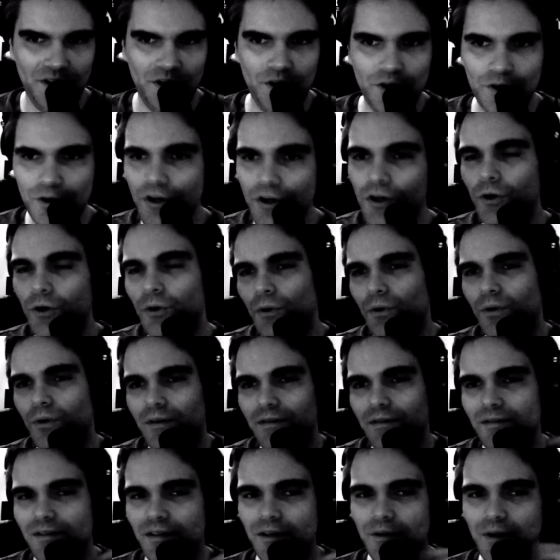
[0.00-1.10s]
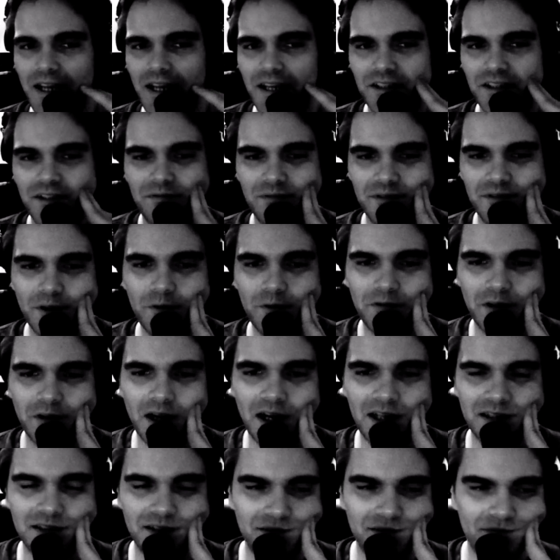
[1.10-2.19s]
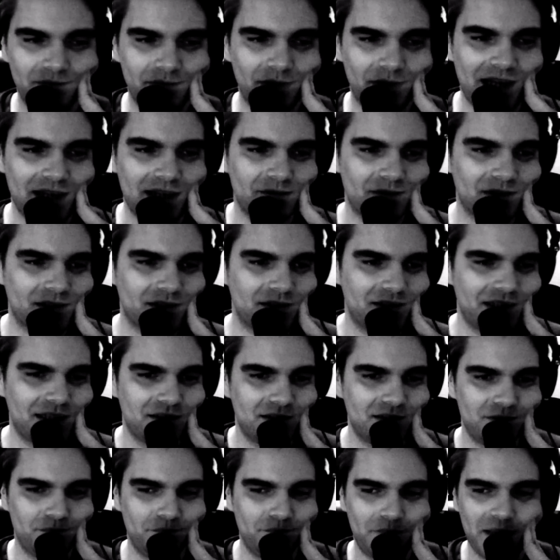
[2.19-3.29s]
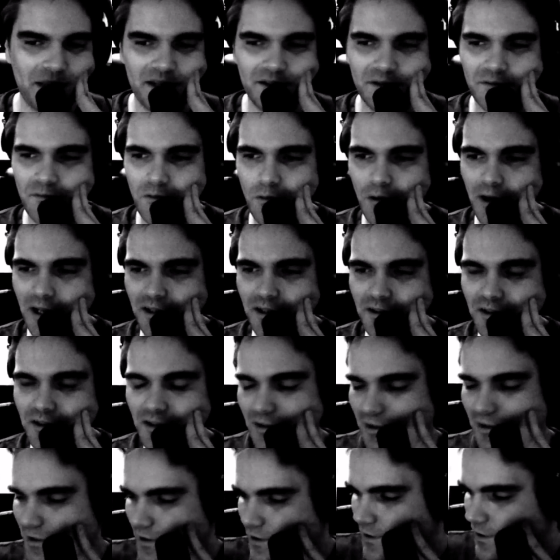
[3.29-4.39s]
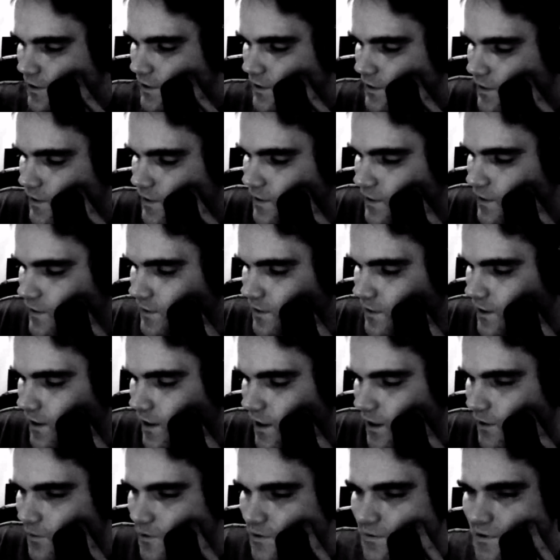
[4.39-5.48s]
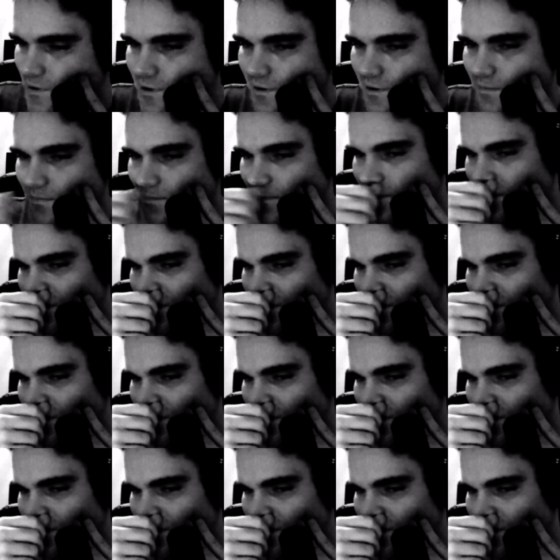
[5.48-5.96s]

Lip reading: new, new-ish, new for us plasma screen maiden voyage, was with some